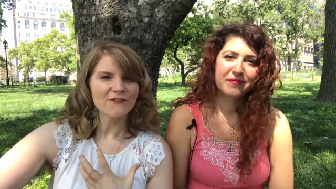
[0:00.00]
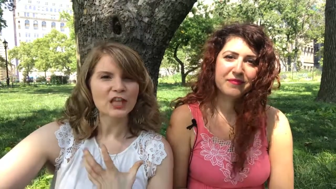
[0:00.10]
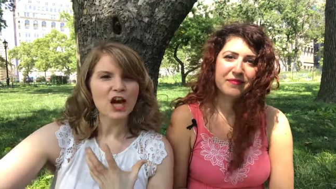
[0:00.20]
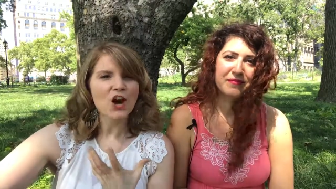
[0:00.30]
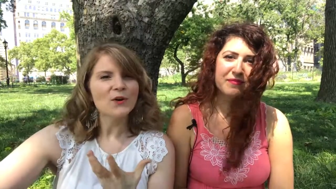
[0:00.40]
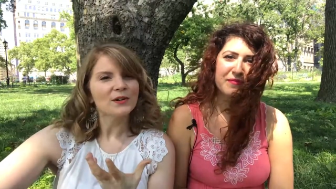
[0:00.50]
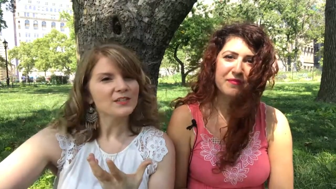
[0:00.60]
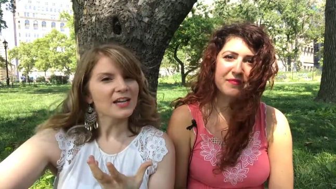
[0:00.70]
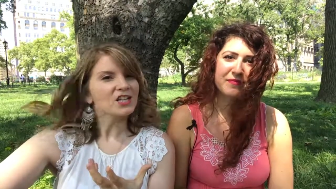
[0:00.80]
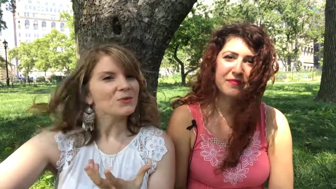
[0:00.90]
Speaker 1: flow of
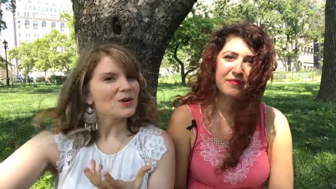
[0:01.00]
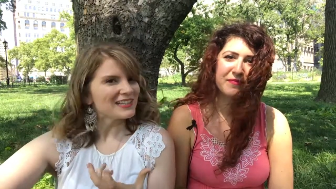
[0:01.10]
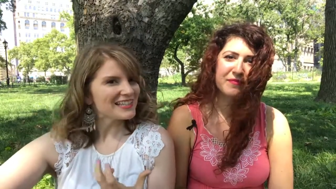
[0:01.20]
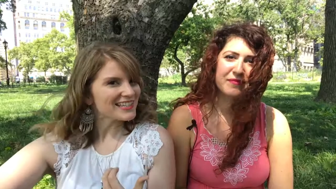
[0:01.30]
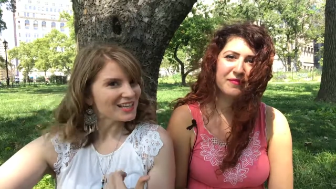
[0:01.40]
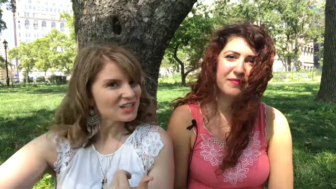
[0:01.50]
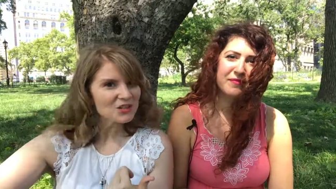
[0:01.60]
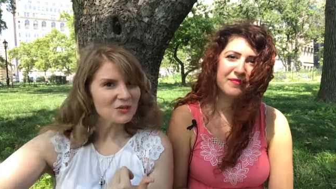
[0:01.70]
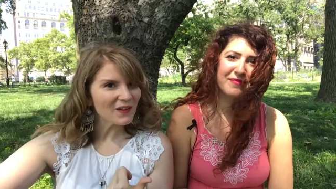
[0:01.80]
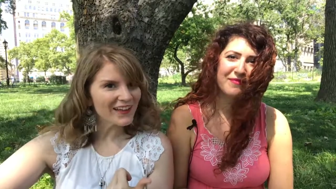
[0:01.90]
sexual and
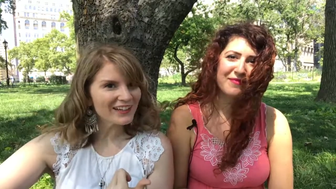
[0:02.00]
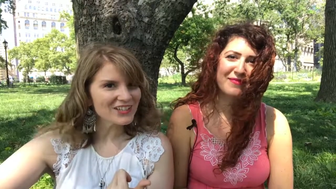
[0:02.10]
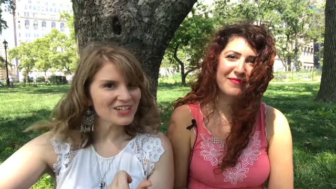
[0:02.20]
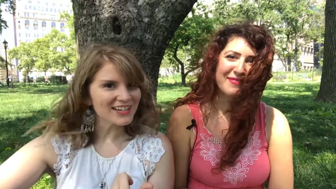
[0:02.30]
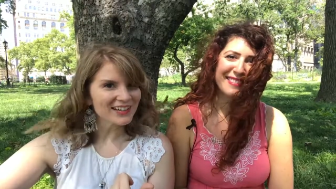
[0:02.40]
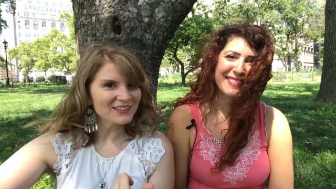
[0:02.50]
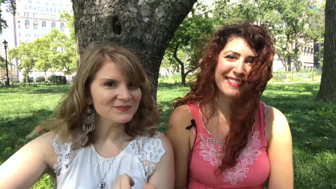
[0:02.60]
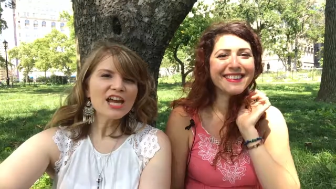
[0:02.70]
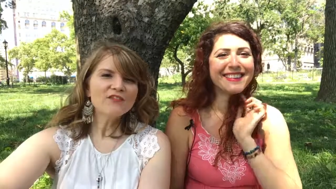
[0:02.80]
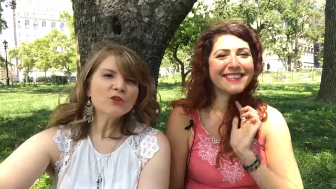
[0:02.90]
sensual energy.
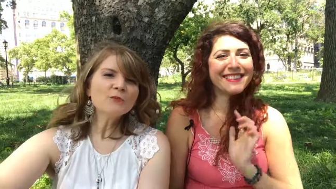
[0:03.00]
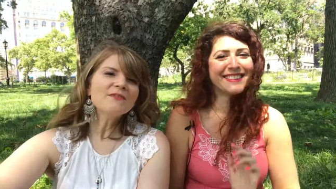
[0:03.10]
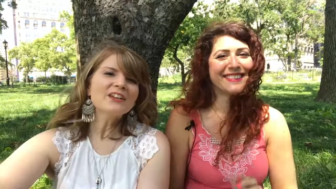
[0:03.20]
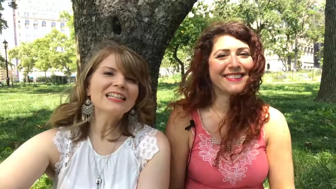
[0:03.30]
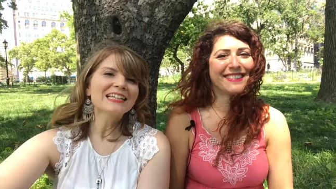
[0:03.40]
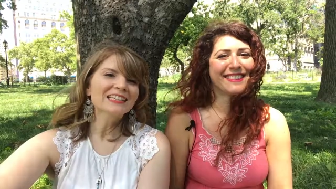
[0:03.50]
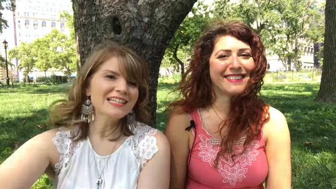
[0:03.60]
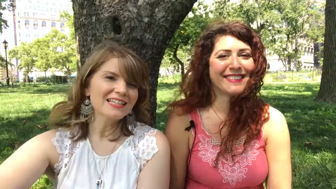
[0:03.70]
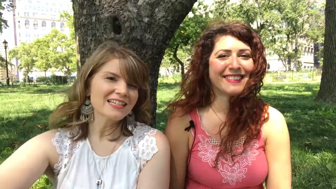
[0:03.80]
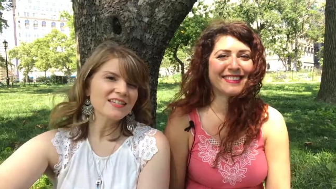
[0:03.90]
If you've been feeling
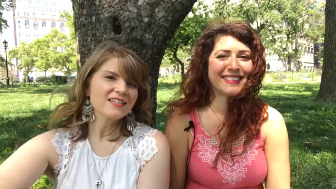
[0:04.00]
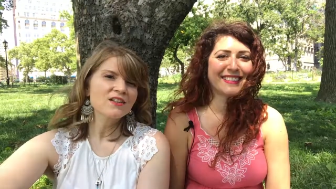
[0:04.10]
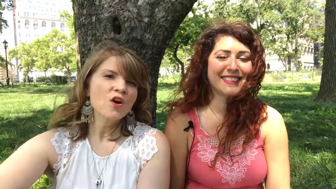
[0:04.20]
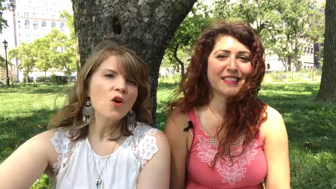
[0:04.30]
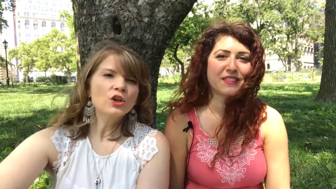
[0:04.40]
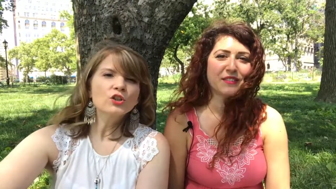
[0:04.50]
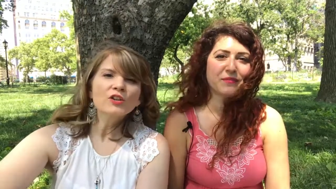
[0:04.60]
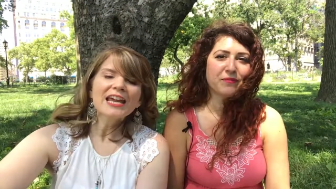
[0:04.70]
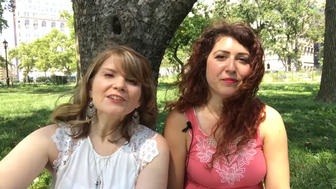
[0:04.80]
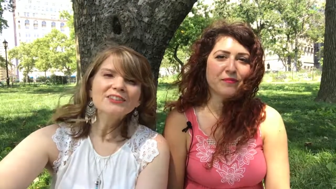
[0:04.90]
listless, or
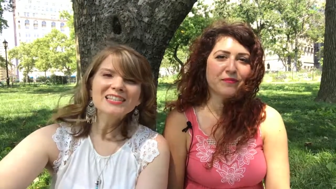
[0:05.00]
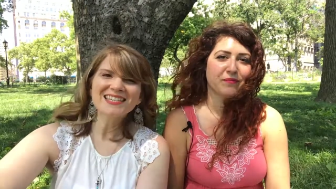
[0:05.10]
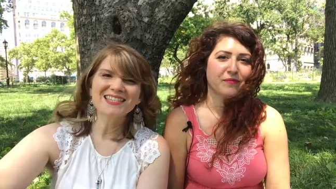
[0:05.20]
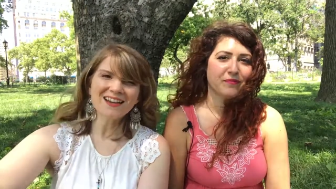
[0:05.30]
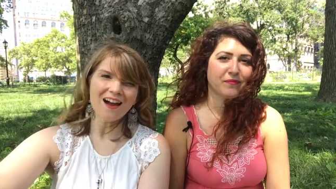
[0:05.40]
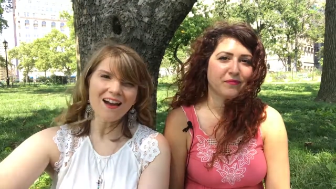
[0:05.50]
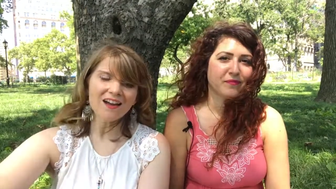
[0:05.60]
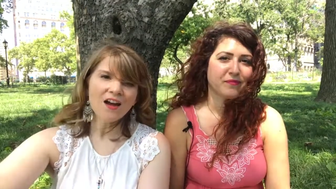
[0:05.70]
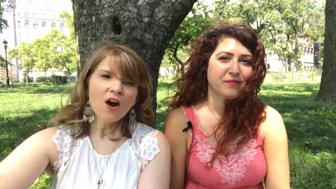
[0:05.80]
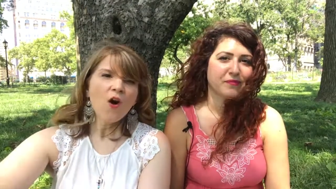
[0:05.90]
creatively stuck,
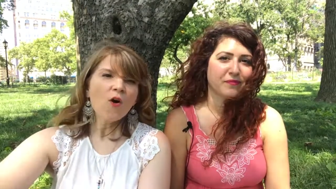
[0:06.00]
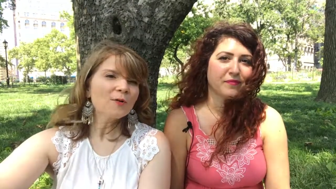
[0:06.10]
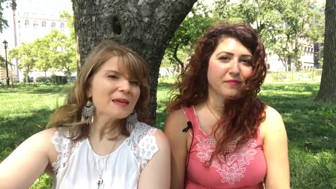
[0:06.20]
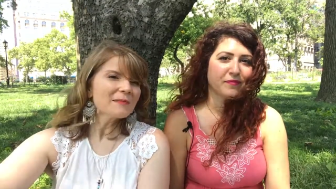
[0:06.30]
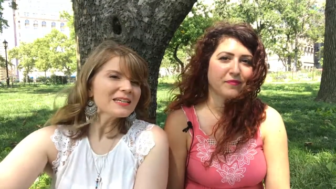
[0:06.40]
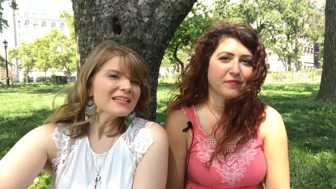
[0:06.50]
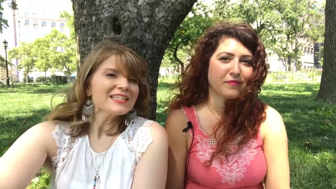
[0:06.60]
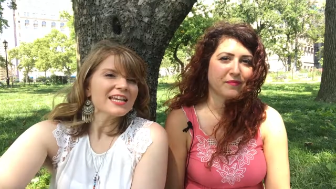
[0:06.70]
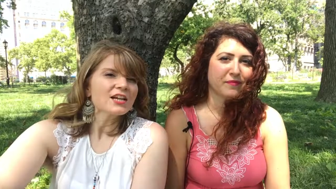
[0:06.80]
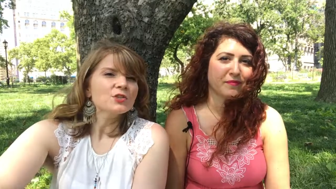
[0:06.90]
or maybe
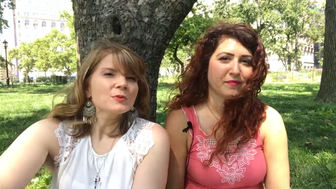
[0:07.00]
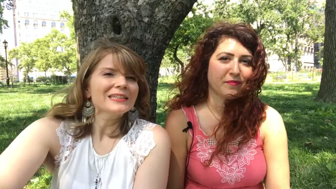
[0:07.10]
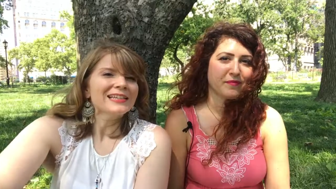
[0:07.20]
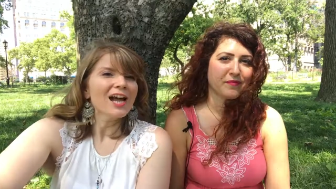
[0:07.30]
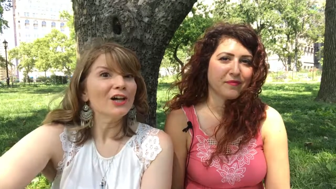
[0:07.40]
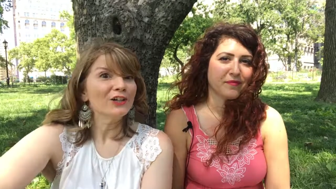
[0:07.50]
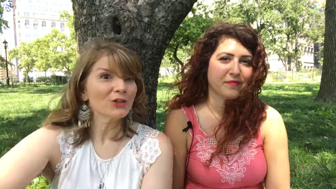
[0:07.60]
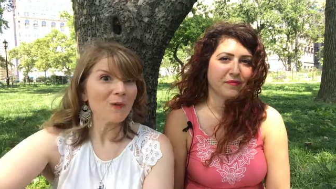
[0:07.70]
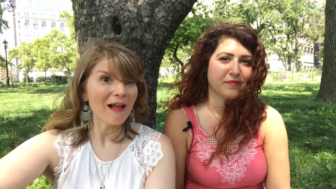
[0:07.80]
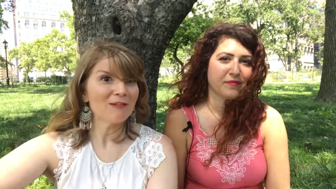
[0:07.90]
sexually
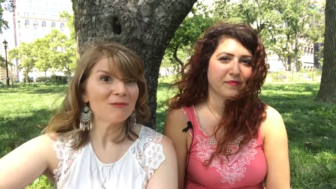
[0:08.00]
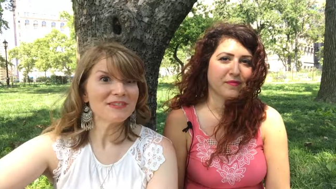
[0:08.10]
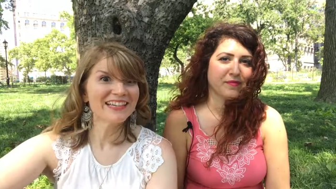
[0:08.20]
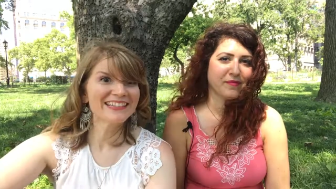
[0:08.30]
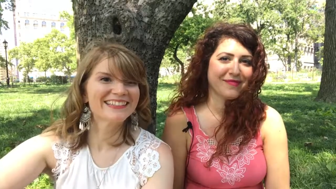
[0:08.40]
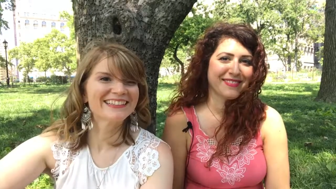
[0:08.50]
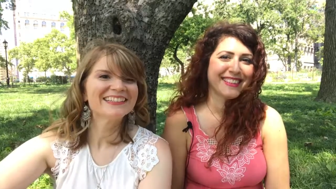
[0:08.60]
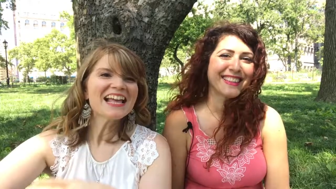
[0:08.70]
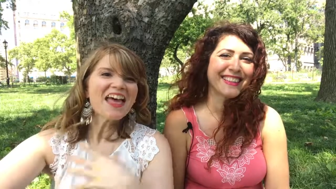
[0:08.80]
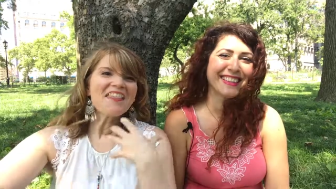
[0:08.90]
underwhelmed,
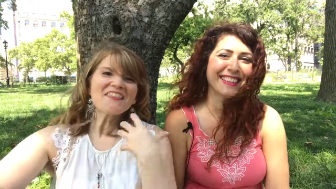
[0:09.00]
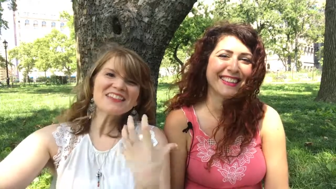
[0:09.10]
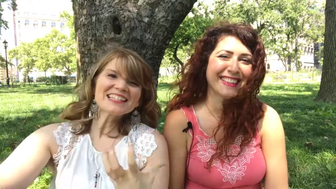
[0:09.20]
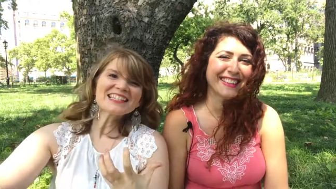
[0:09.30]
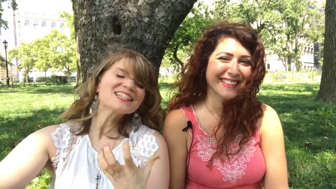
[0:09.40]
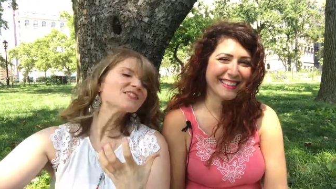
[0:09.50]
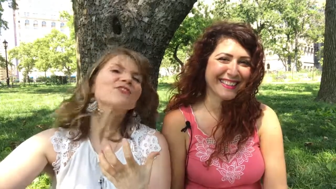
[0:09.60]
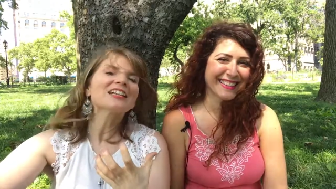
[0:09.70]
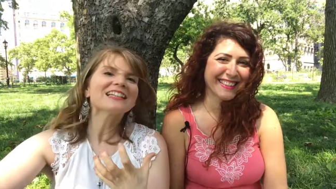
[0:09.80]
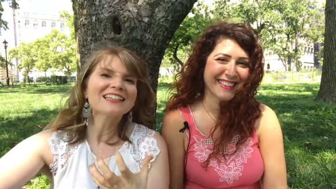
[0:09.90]
this is
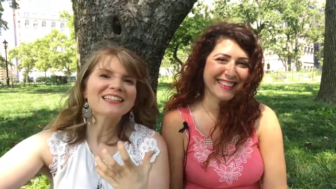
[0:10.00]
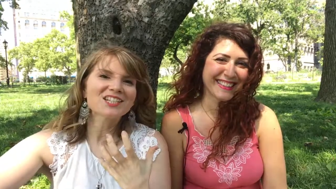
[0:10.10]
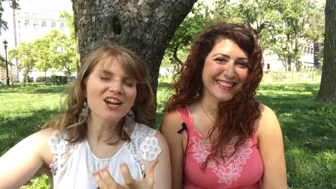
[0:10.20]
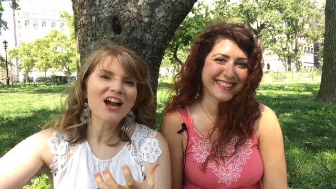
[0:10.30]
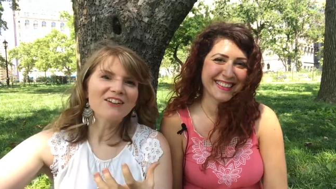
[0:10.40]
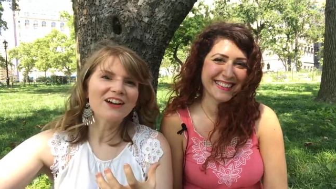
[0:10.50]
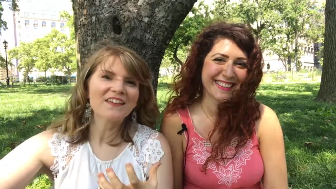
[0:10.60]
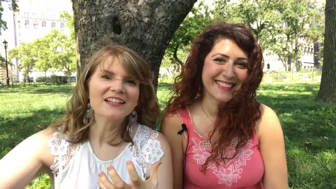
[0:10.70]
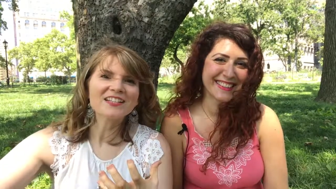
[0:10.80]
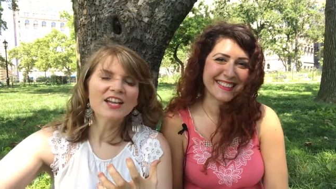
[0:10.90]
really the chakra
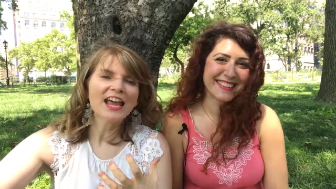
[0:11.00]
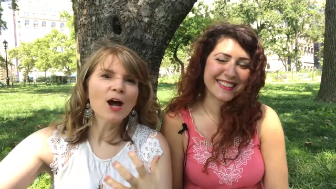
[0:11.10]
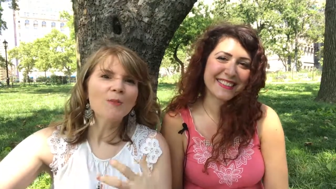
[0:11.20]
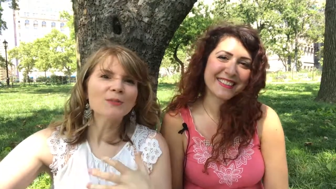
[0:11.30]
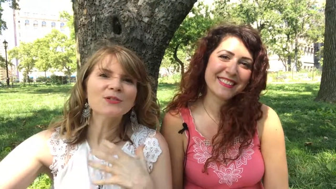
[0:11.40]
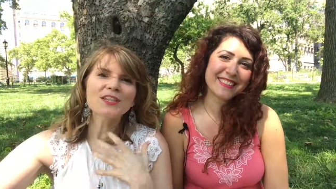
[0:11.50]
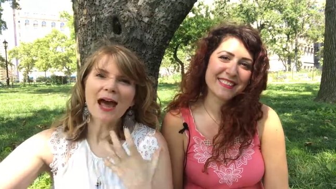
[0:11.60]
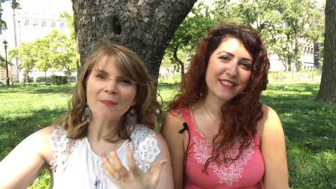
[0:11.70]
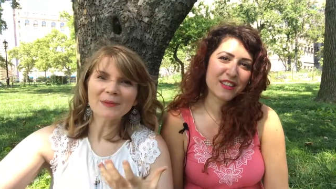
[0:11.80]
that's going to help you tap